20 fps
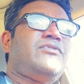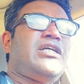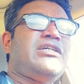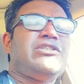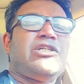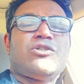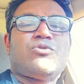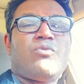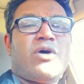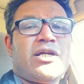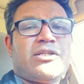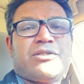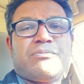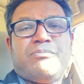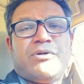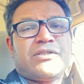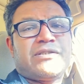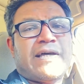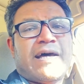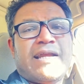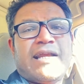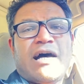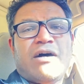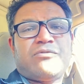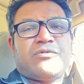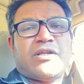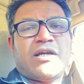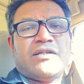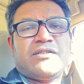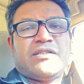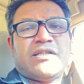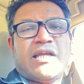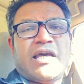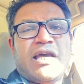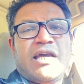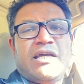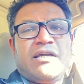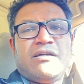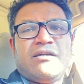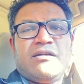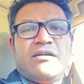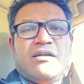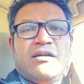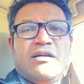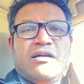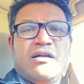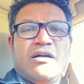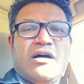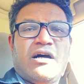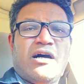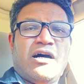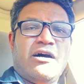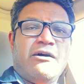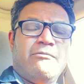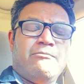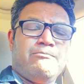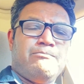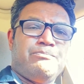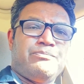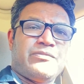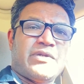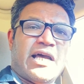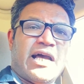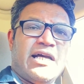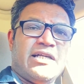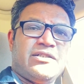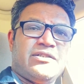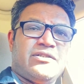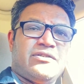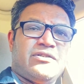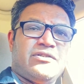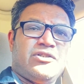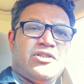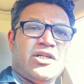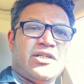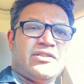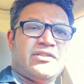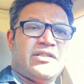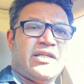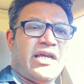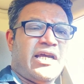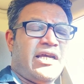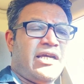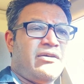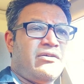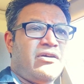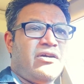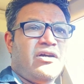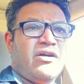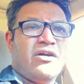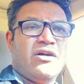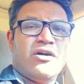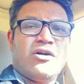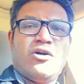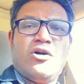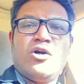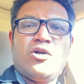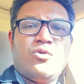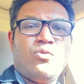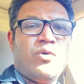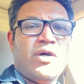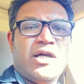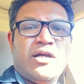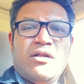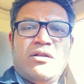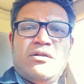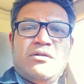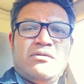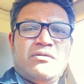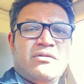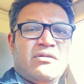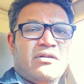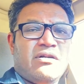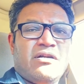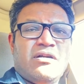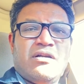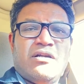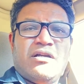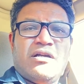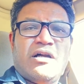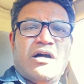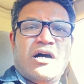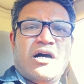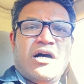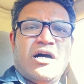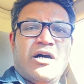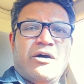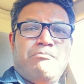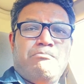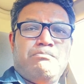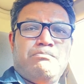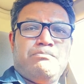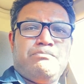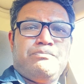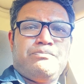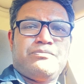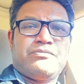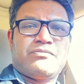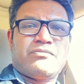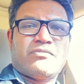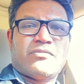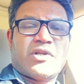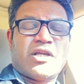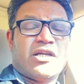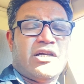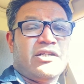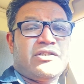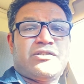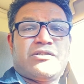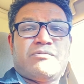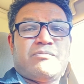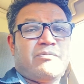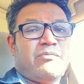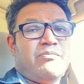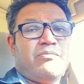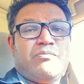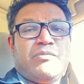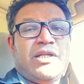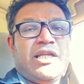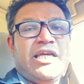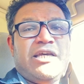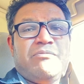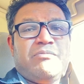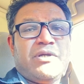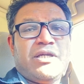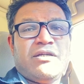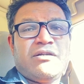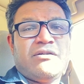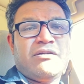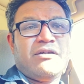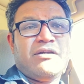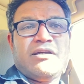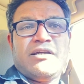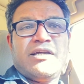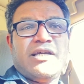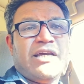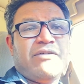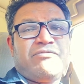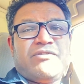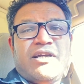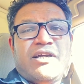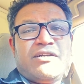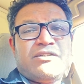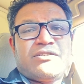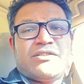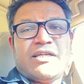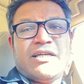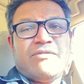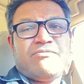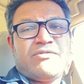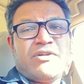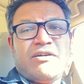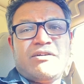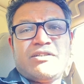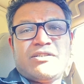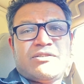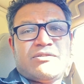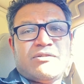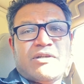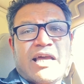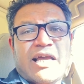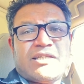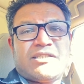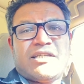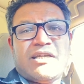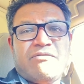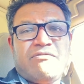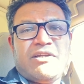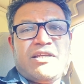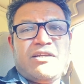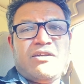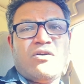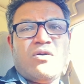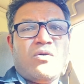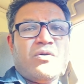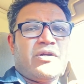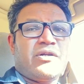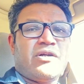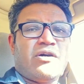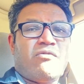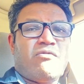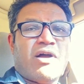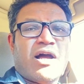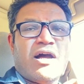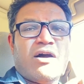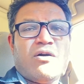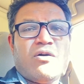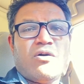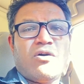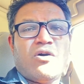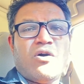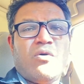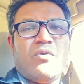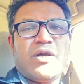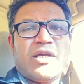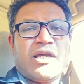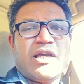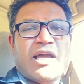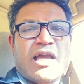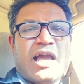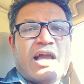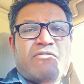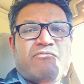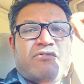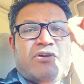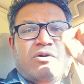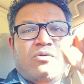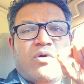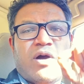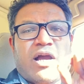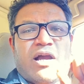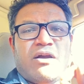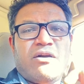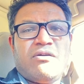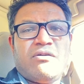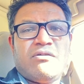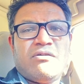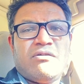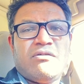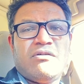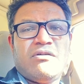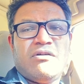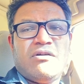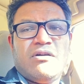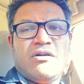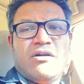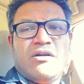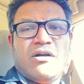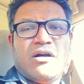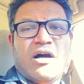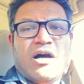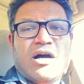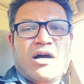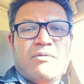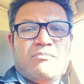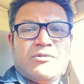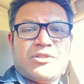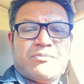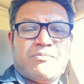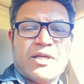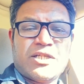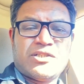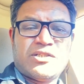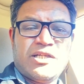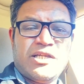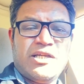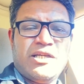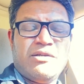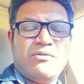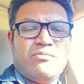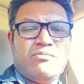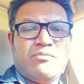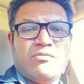just wanted to put that out there today as just a goodwill, because believe me, If there's activity going everywhere, especially